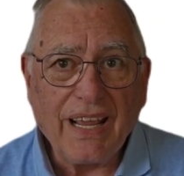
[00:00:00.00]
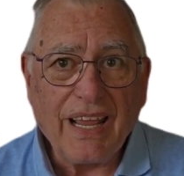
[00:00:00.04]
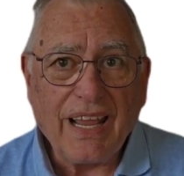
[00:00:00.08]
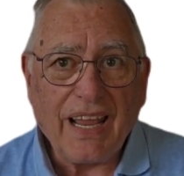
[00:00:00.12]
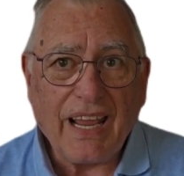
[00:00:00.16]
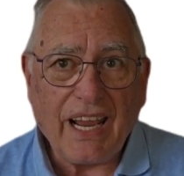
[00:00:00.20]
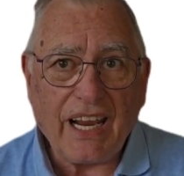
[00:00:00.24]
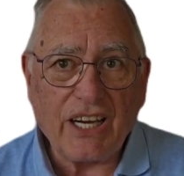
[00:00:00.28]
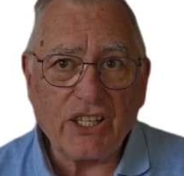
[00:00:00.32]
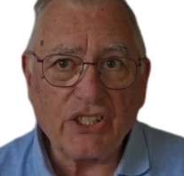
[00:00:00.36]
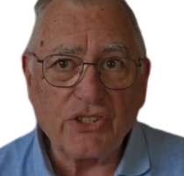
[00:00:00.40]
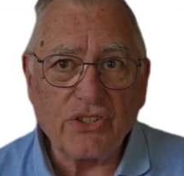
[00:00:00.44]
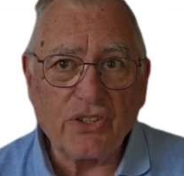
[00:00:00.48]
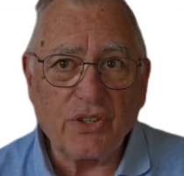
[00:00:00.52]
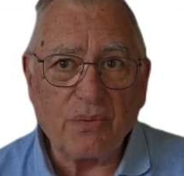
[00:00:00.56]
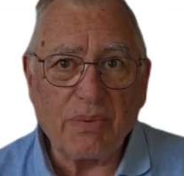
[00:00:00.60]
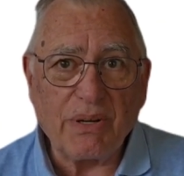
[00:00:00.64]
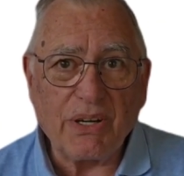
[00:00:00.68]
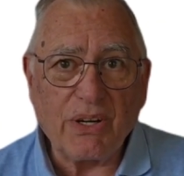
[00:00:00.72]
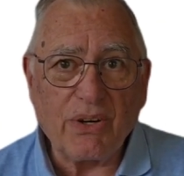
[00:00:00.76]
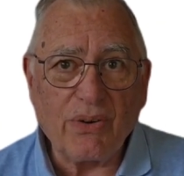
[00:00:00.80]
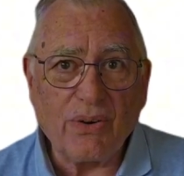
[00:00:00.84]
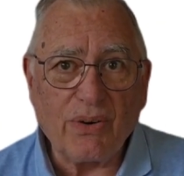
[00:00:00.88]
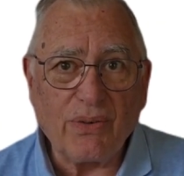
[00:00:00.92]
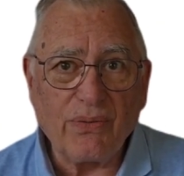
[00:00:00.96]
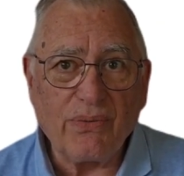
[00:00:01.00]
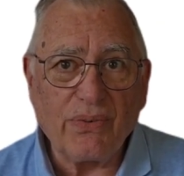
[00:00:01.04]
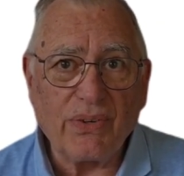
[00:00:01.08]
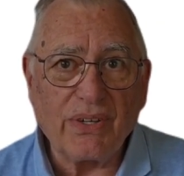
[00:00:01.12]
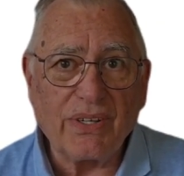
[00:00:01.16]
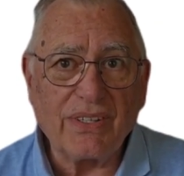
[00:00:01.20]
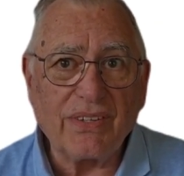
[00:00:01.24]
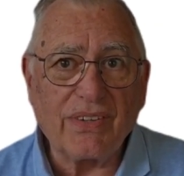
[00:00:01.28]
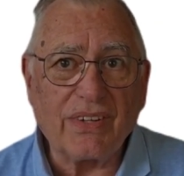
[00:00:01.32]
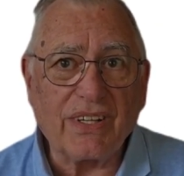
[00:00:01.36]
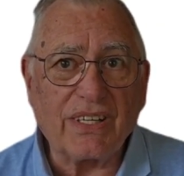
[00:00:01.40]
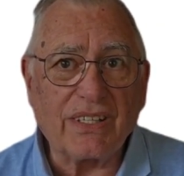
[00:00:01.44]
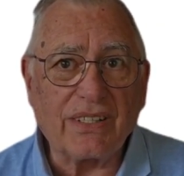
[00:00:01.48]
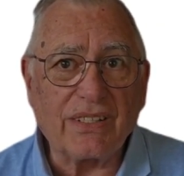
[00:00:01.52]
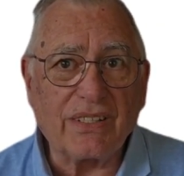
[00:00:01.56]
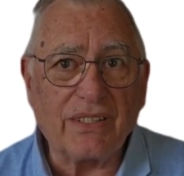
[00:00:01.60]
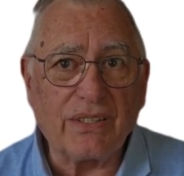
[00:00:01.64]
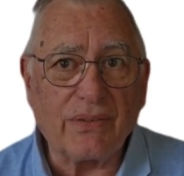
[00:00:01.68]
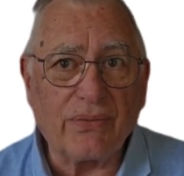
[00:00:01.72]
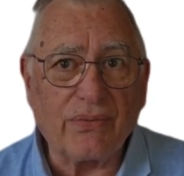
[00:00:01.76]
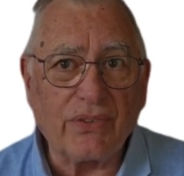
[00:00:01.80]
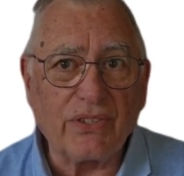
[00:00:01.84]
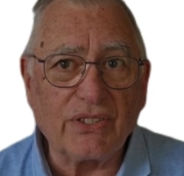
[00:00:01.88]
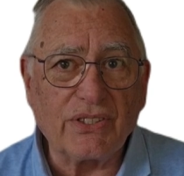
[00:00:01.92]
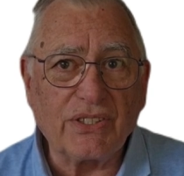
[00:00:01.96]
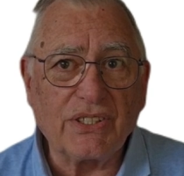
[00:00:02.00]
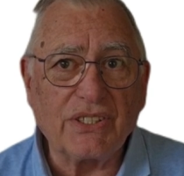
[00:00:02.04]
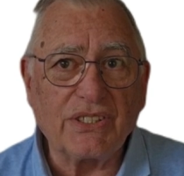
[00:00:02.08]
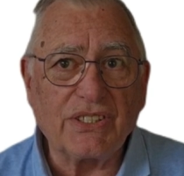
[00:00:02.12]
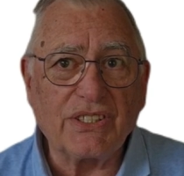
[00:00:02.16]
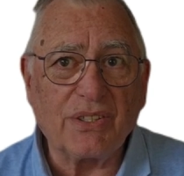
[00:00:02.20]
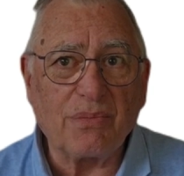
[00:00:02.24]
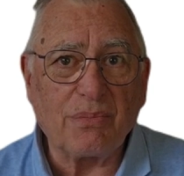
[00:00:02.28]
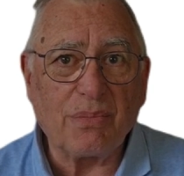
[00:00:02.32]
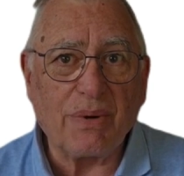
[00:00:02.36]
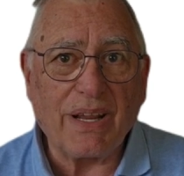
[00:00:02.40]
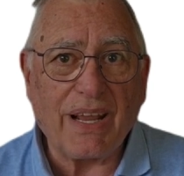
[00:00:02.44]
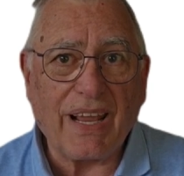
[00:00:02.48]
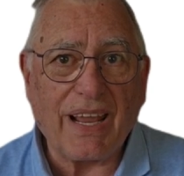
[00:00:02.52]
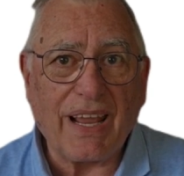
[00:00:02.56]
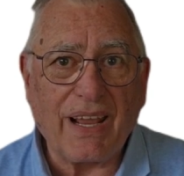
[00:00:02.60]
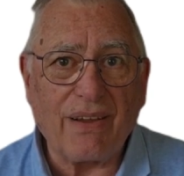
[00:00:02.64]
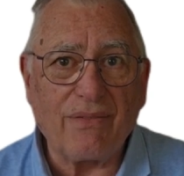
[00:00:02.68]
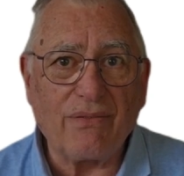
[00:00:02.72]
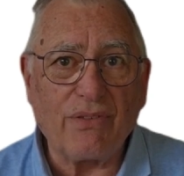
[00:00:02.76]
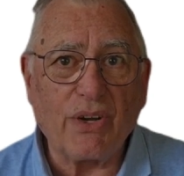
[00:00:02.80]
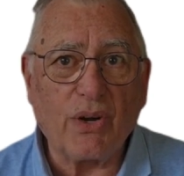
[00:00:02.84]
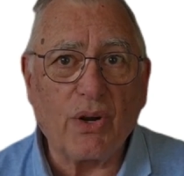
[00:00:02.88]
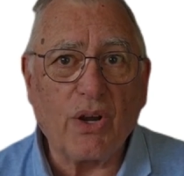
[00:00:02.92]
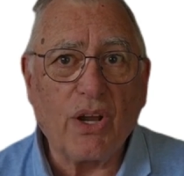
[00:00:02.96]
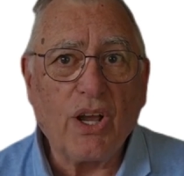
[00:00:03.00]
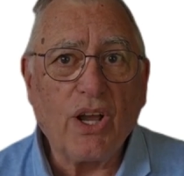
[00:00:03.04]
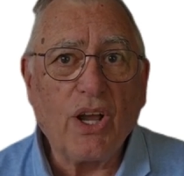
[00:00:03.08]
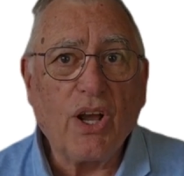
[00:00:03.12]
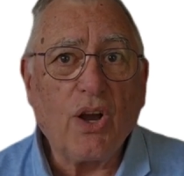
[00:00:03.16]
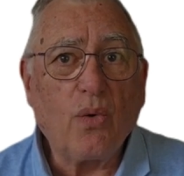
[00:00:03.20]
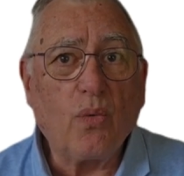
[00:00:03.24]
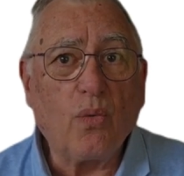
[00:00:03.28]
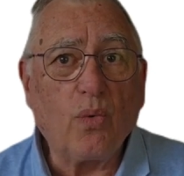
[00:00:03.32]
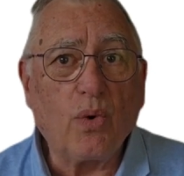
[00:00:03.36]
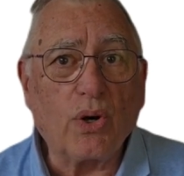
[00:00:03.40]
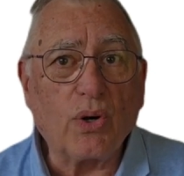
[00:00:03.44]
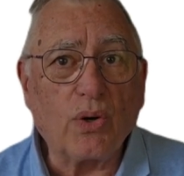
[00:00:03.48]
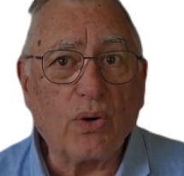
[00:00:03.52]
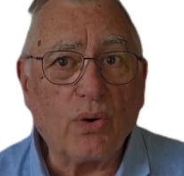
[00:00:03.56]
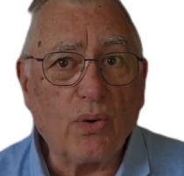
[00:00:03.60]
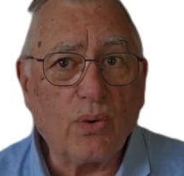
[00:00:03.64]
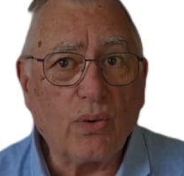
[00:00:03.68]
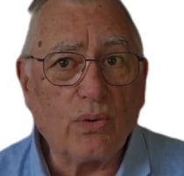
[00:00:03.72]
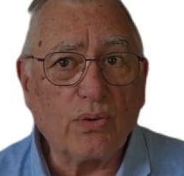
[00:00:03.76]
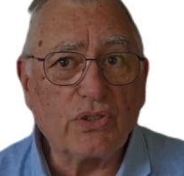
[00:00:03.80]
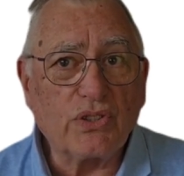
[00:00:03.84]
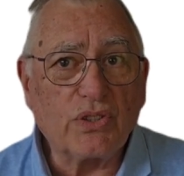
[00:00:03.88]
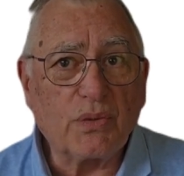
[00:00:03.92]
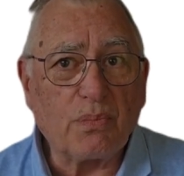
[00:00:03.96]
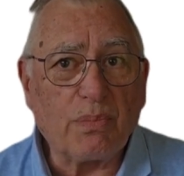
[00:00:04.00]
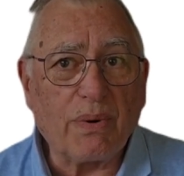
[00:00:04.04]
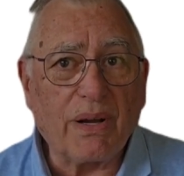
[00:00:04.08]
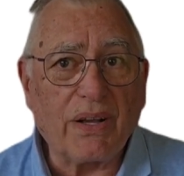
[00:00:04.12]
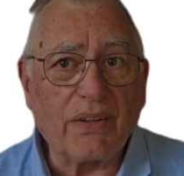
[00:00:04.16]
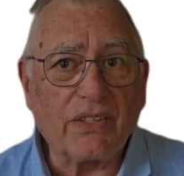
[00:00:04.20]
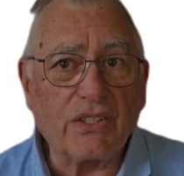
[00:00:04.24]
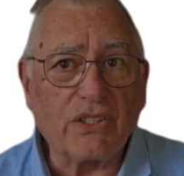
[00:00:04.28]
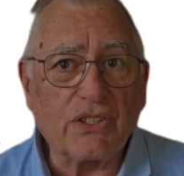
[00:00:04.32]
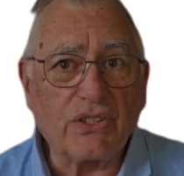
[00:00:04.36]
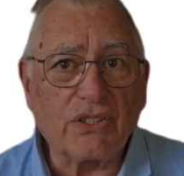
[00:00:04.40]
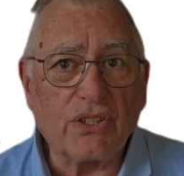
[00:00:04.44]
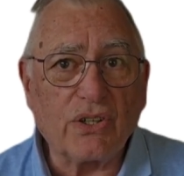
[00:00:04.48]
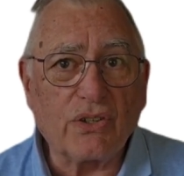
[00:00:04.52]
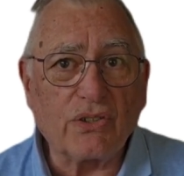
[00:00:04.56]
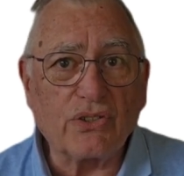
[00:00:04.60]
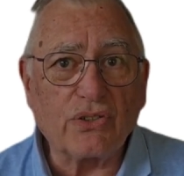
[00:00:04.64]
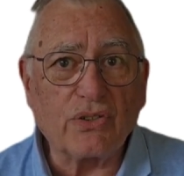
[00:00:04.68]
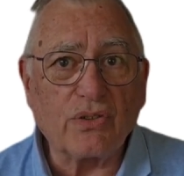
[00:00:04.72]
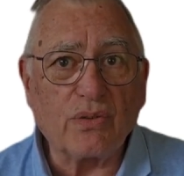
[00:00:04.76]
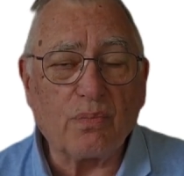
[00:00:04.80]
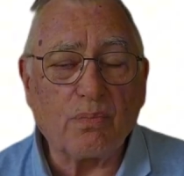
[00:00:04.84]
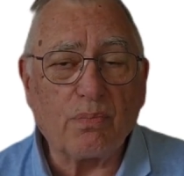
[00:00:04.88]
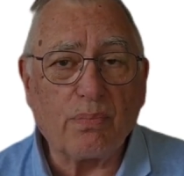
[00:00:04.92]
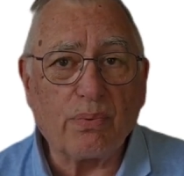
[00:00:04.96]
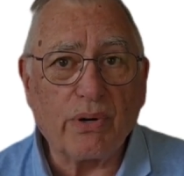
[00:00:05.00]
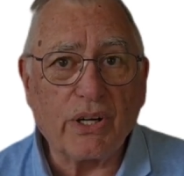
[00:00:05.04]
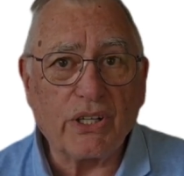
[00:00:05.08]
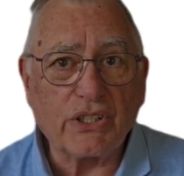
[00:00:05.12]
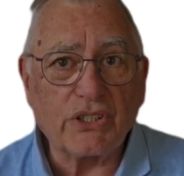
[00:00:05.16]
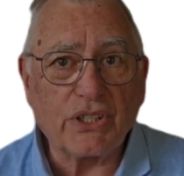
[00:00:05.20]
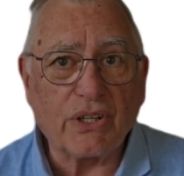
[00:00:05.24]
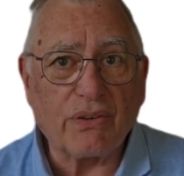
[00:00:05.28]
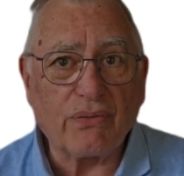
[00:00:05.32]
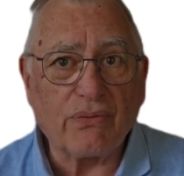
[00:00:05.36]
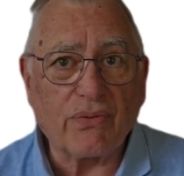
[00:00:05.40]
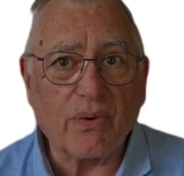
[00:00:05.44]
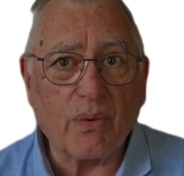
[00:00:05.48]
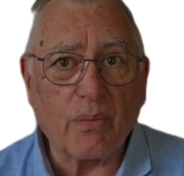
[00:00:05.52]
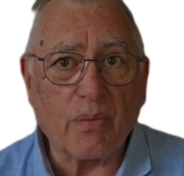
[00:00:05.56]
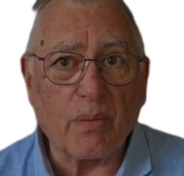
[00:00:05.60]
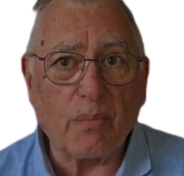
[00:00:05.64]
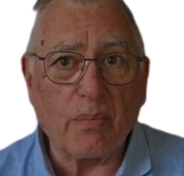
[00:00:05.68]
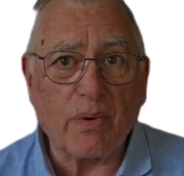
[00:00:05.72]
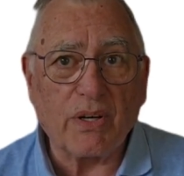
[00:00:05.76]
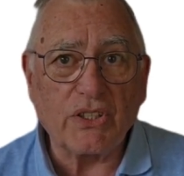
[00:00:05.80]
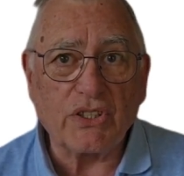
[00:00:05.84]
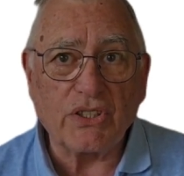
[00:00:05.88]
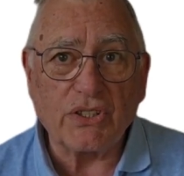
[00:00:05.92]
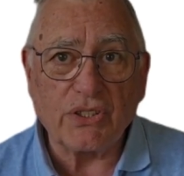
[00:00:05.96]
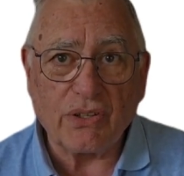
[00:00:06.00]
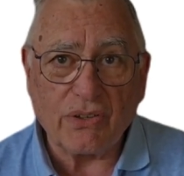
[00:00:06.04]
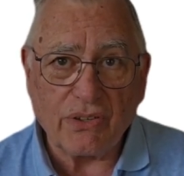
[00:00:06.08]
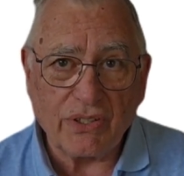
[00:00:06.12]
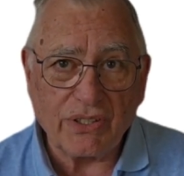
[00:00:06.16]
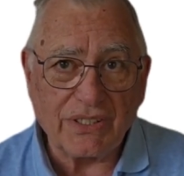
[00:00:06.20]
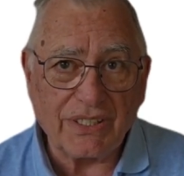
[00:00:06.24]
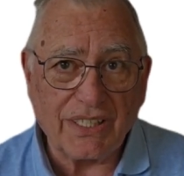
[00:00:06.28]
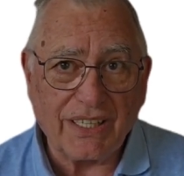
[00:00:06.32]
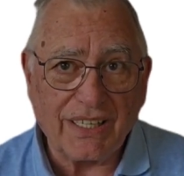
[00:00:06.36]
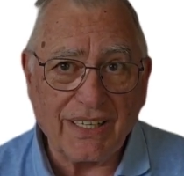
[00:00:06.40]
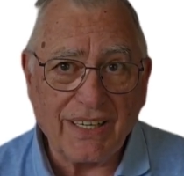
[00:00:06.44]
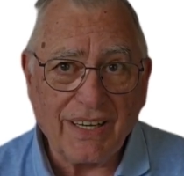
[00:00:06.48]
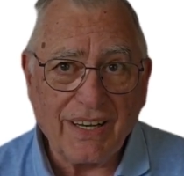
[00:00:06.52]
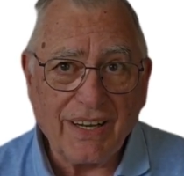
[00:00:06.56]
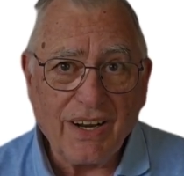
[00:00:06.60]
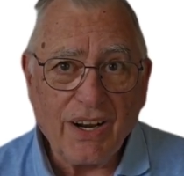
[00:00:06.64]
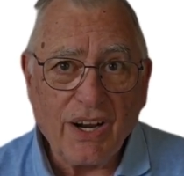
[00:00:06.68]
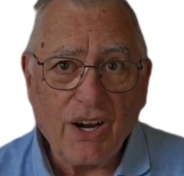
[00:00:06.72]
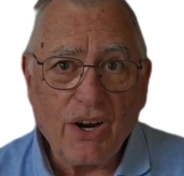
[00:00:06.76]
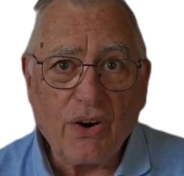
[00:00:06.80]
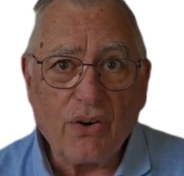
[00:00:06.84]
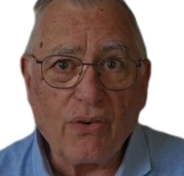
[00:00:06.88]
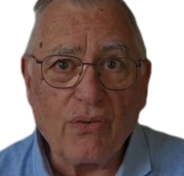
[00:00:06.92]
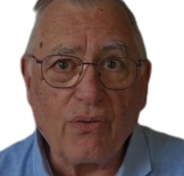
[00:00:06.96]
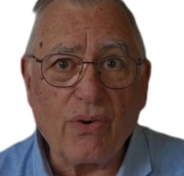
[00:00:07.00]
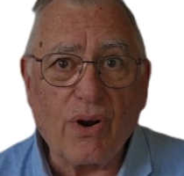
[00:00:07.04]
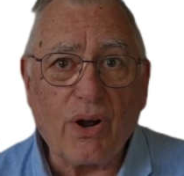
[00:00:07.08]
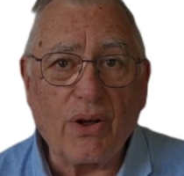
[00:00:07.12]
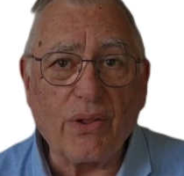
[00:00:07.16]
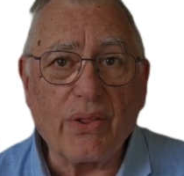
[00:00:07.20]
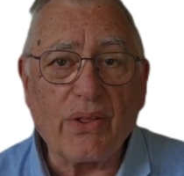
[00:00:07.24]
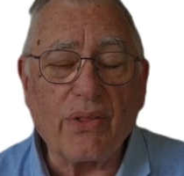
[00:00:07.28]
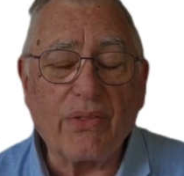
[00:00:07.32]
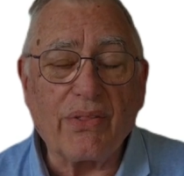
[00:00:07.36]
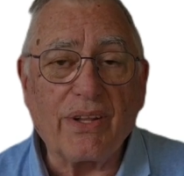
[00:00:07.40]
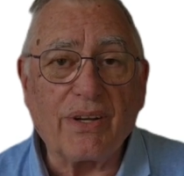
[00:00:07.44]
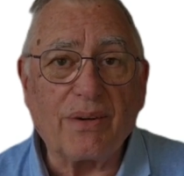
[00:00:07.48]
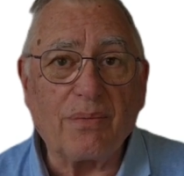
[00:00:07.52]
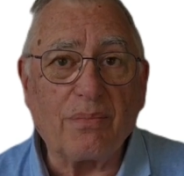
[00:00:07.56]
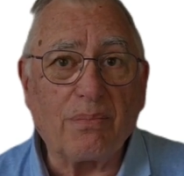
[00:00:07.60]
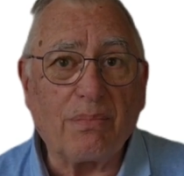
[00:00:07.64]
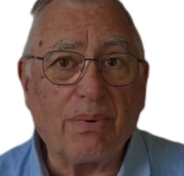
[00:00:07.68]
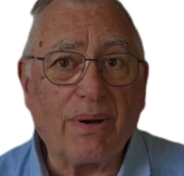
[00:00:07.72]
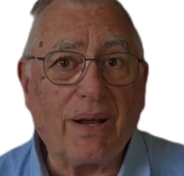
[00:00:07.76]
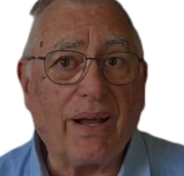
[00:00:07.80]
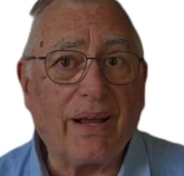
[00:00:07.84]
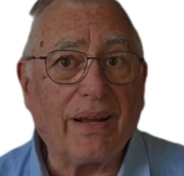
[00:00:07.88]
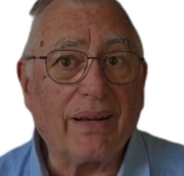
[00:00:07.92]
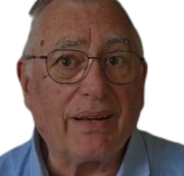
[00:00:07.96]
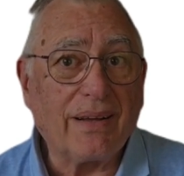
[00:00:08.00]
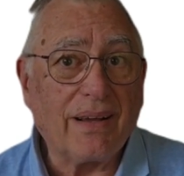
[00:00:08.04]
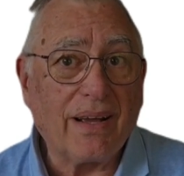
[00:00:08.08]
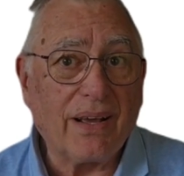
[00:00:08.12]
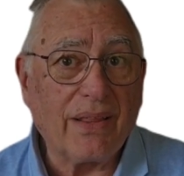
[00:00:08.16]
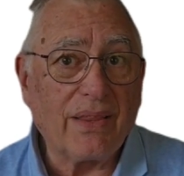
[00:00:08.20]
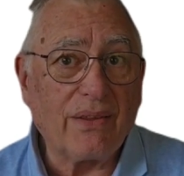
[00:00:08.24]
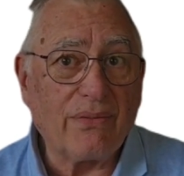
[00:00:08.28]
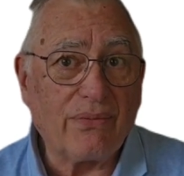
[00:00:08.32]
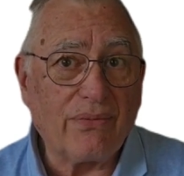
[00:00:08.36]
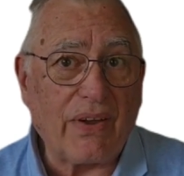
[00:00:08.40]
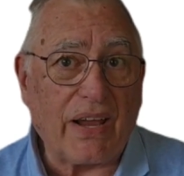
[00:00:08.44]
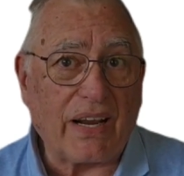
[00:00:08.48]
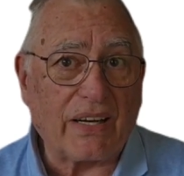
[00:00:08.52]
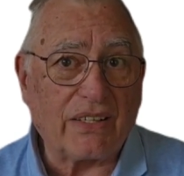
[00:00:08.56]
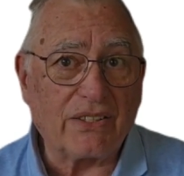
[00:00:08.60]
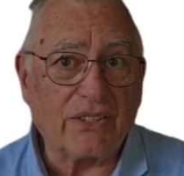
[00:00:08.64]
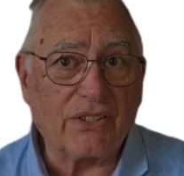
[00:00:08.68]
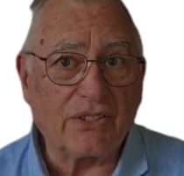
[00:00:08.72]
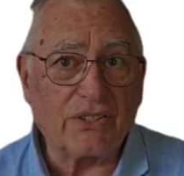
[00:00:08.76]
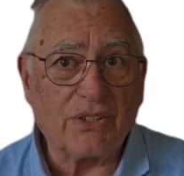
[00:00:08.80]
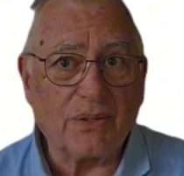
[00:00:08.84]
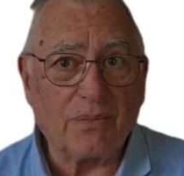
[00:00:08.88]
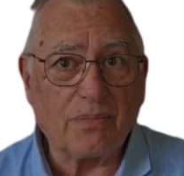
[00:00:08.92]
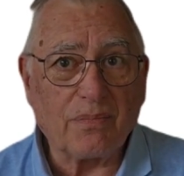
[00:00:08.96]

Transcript: Asch could be confident that differences in behavior were caused by the social pressure from the majority rather than by other factors.